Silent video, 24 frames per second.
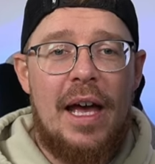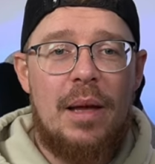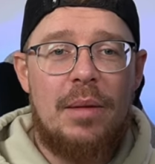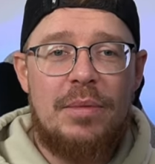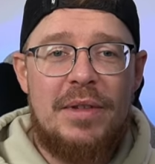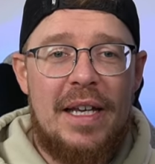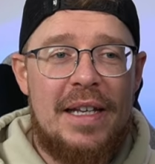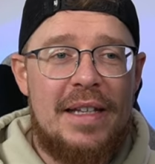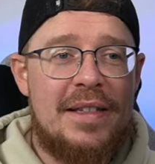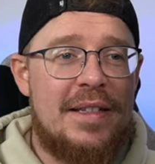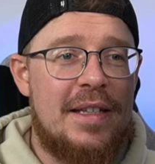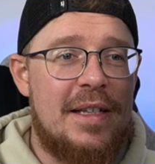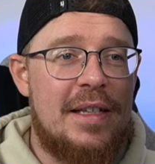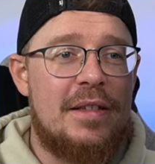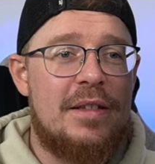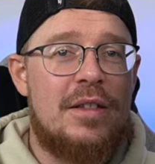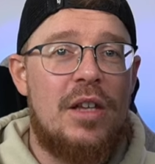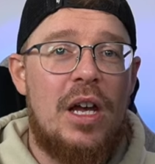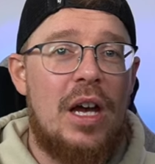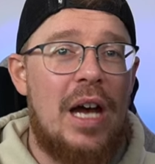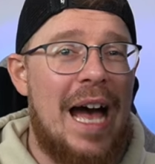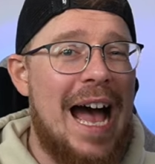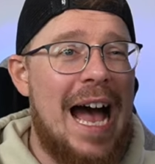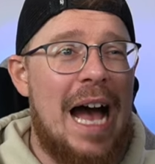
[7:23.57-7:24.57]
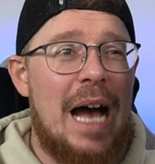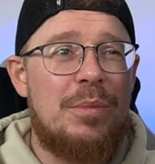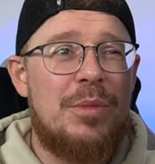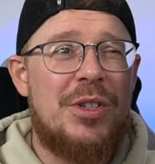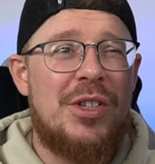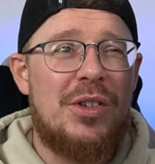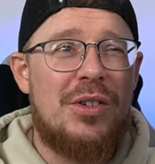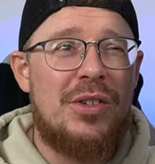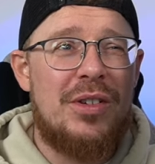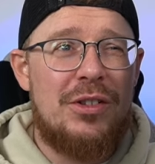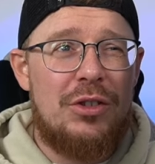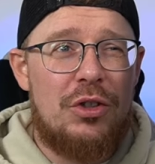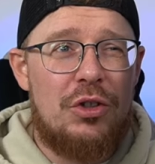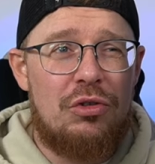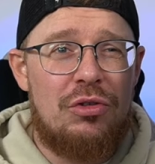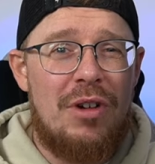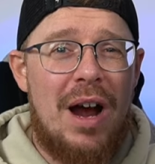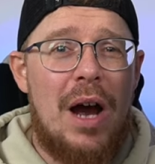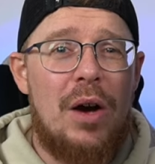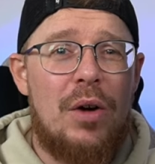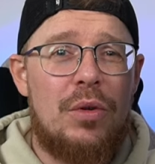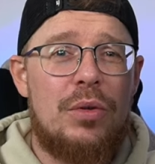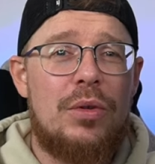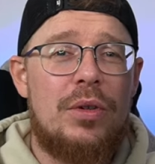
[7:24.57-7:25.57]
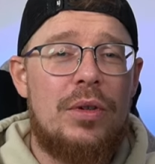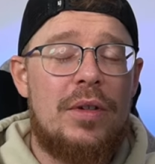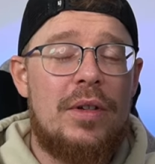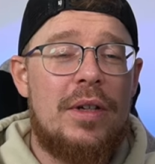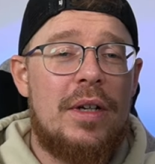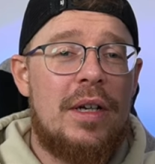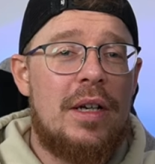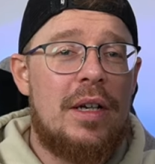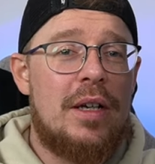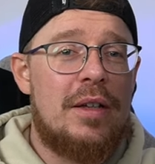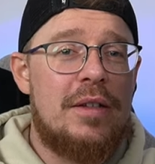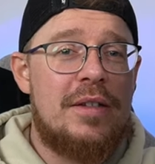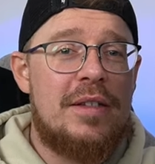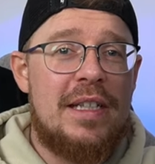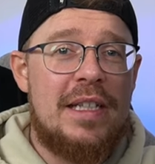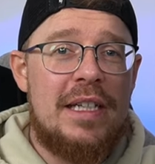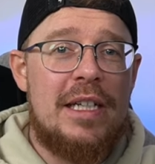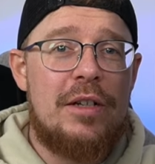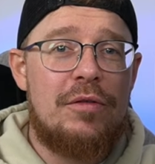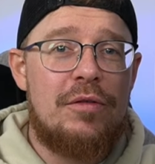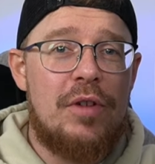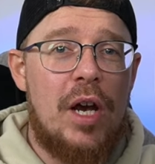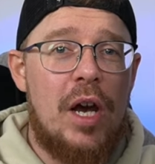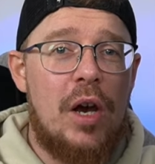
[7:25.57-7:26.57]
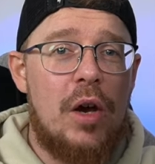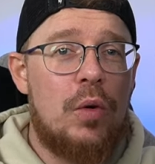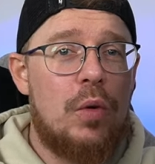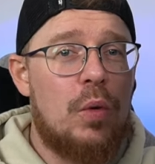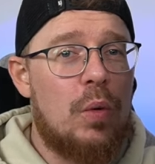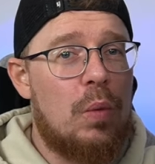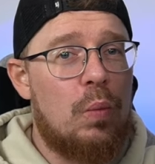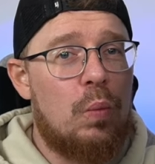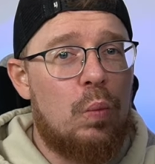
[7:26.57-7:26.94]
This is absolutely ground zero.